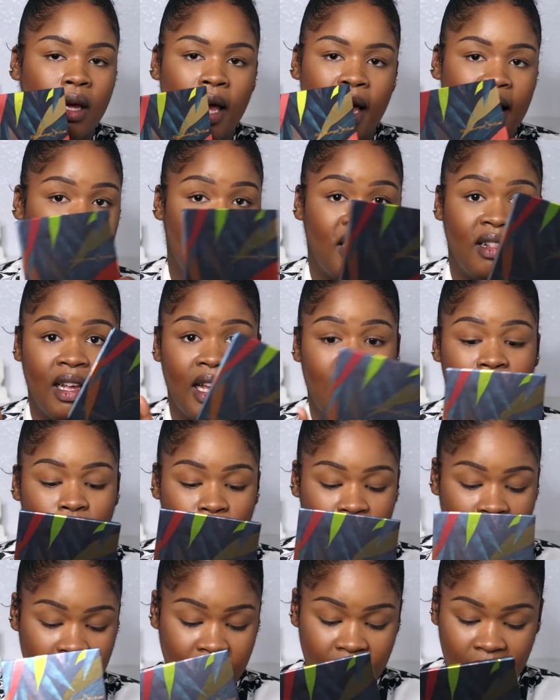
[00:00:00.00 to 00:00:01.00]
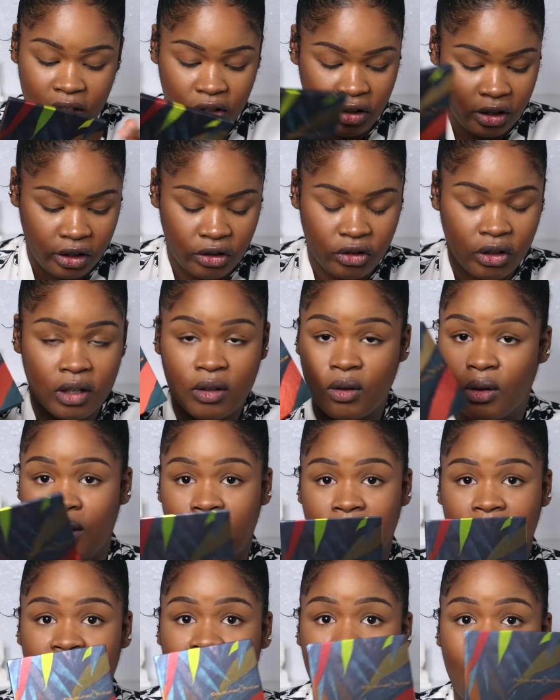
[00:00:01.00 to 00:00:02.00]
anything else. I've literally just got
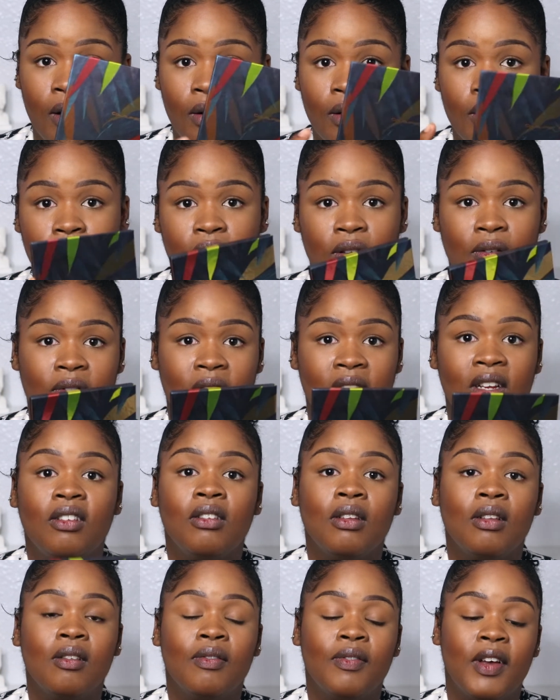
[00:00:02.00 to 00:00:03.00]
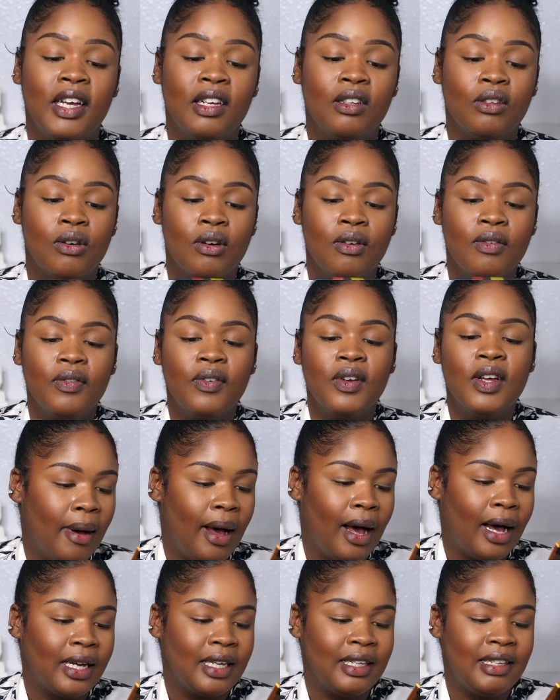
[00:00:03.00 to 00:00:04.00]
this out to finish this face off. But
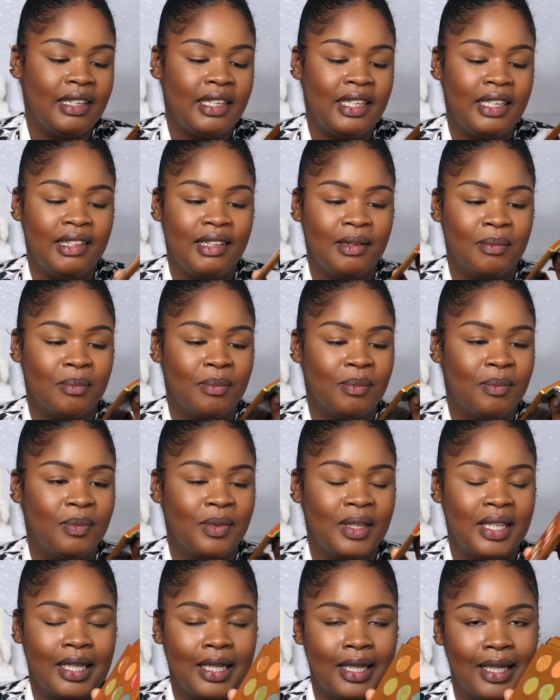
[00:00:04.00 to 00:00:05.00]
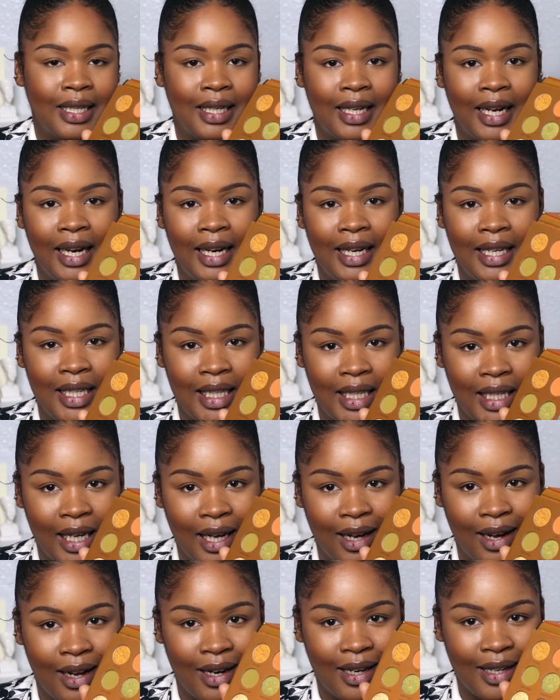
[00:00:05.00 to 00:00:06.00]
I can see some
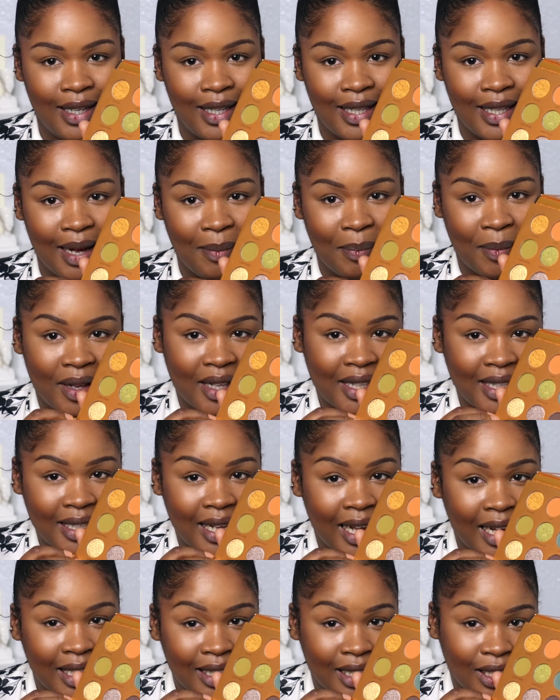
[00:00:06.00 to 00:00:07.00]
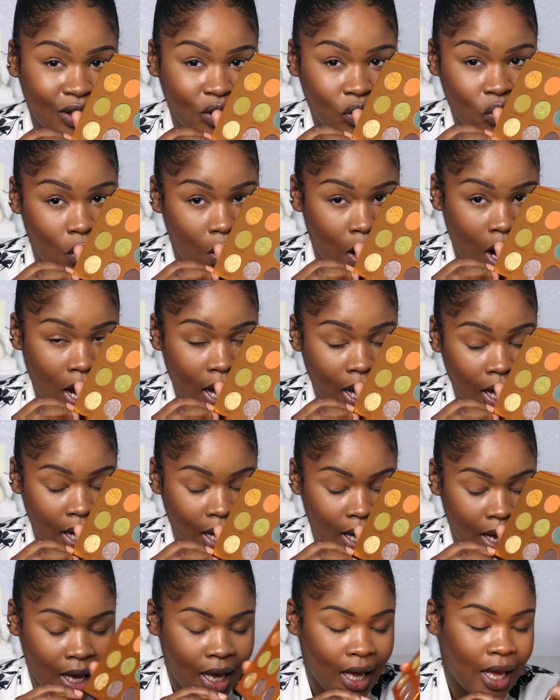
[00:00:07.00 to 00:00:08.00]
glistening colours I'm excited to
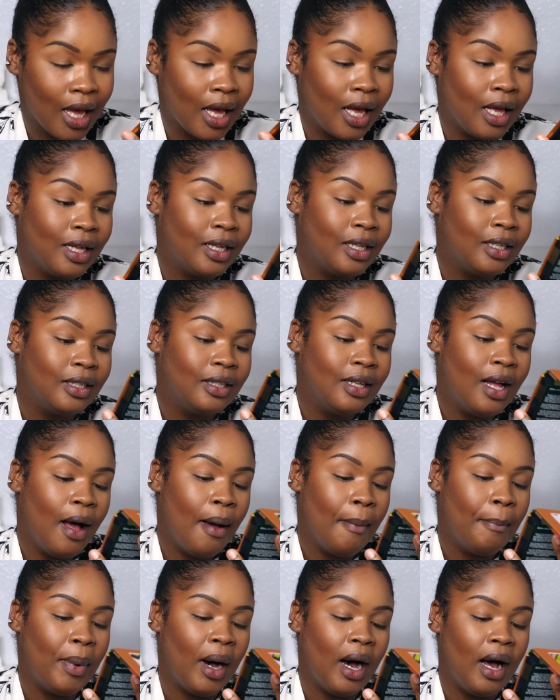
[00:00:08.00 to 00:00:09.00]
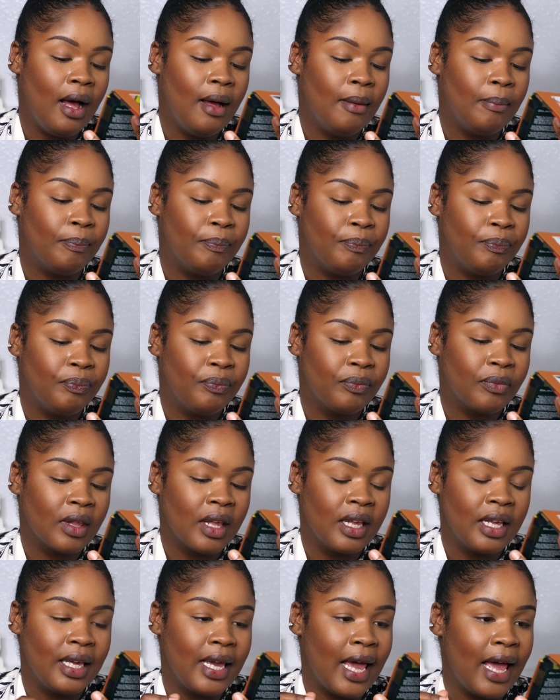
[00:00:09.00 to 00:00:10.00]
try. But
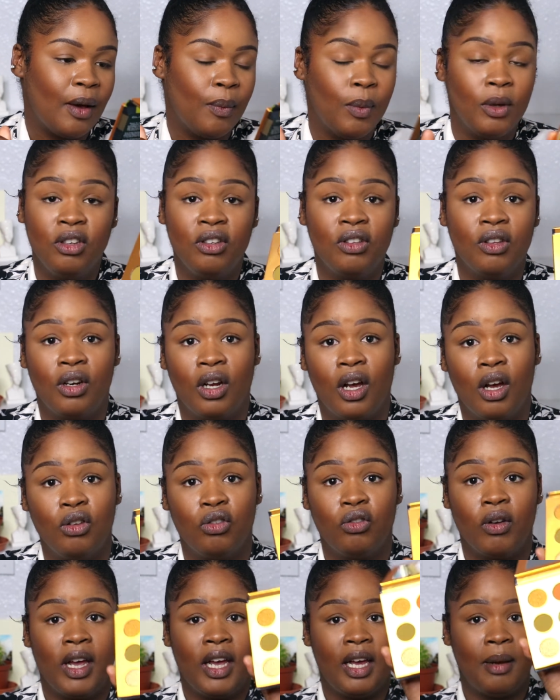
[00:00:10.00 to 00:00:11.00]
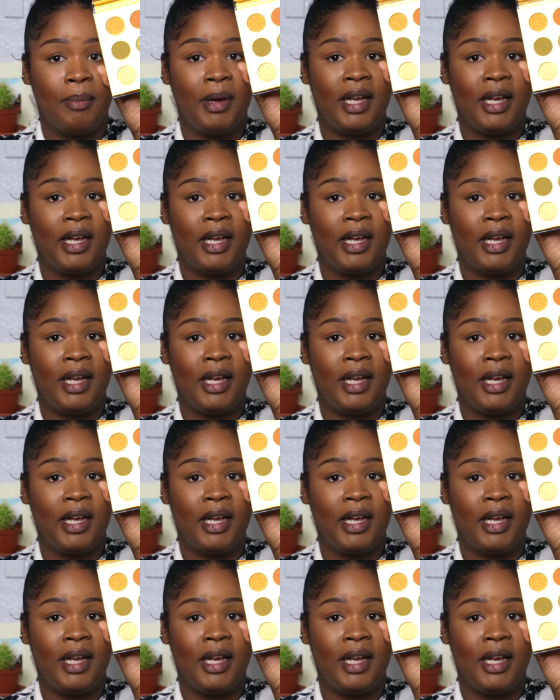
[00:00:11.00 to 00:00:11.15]
yeah, we're just gonna go straight in